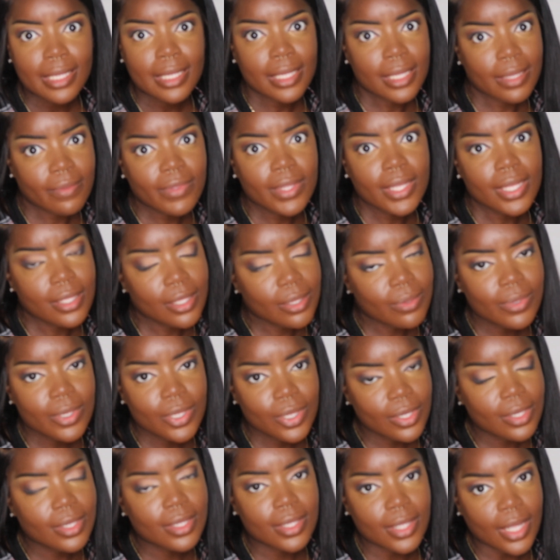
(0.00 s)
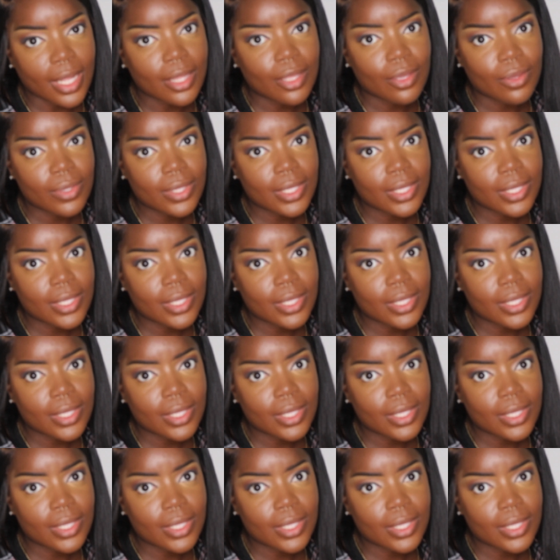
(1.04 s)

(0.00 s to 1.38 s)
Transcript: If the intuition is telling you